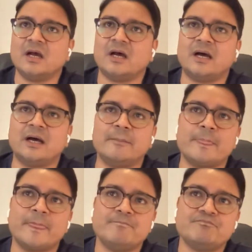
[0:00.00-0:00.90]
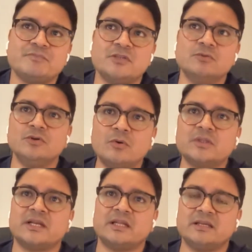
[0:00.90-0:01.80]
Um, you
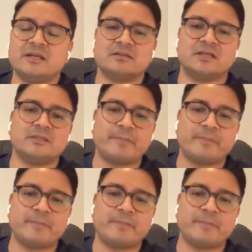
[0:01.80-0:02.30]
know that at the end of the day,